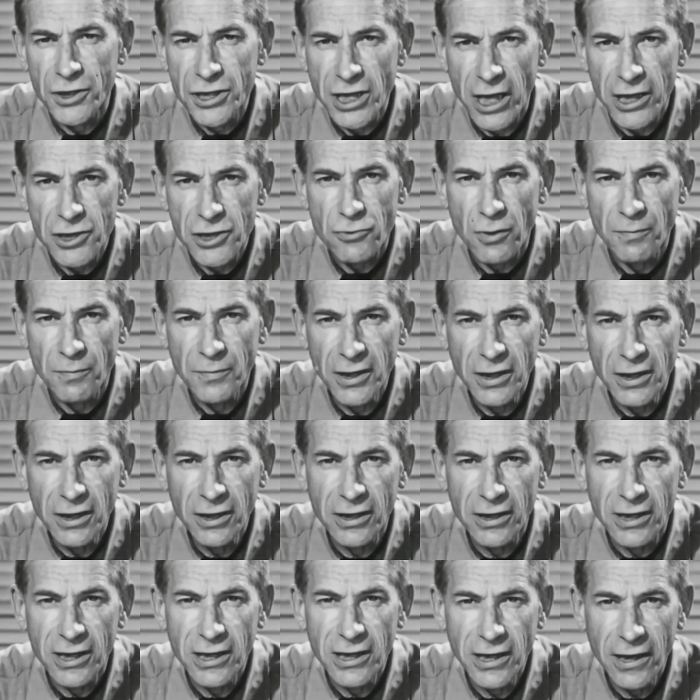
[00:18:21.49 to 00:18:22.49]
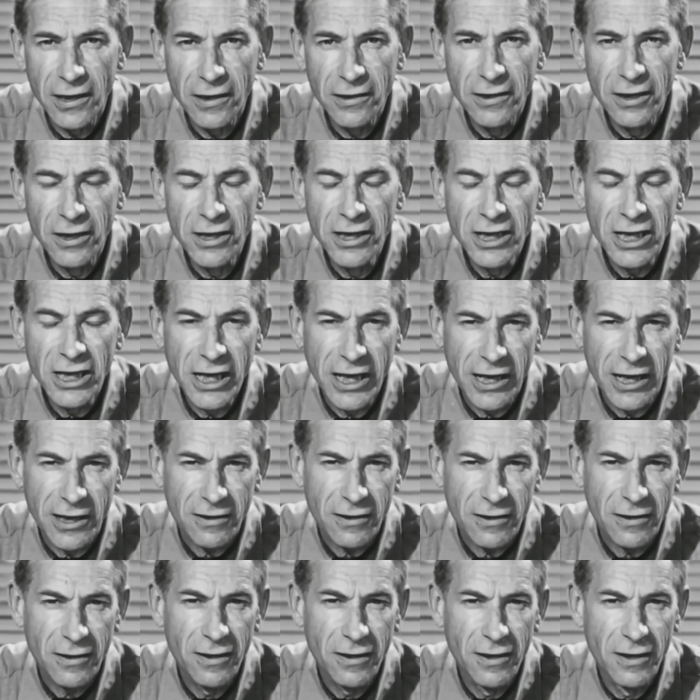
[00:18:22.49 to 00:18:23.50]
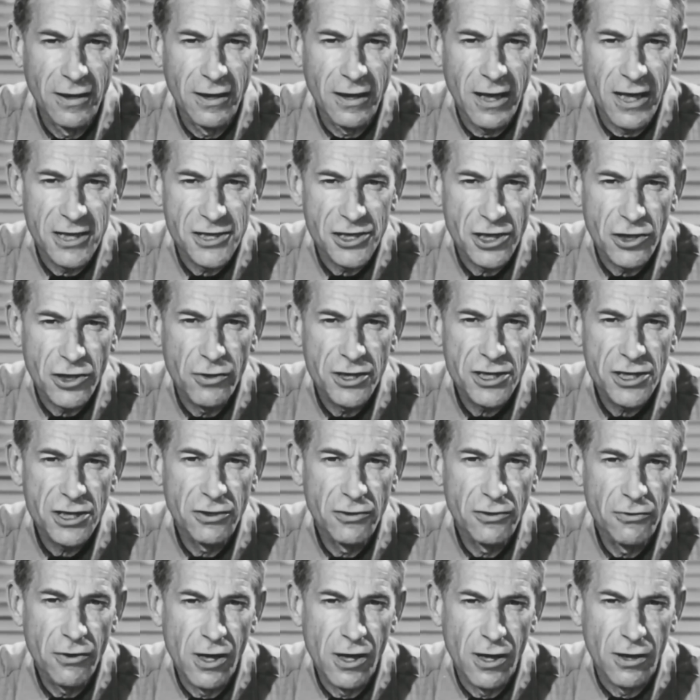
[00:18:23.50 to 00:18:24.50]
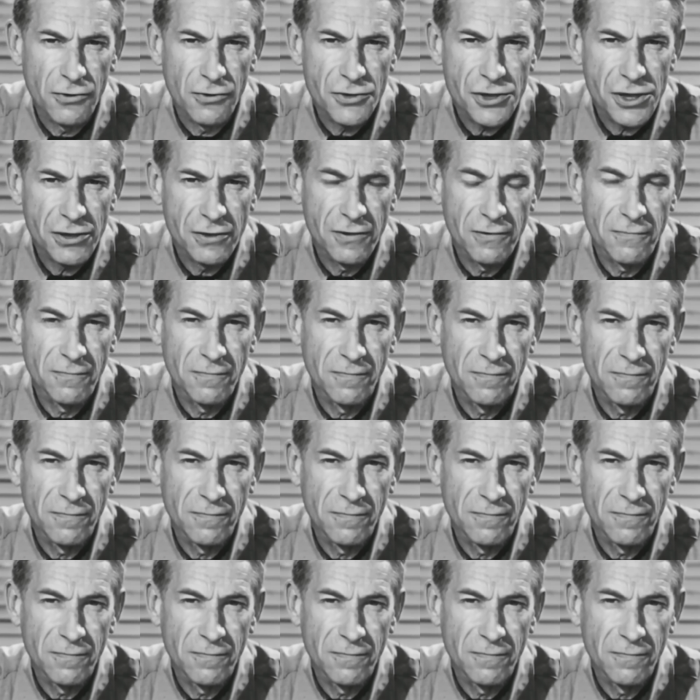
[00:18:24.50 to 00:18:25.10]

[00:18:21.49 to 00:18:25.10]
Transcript: which gets repeated again and again as the crystal grows.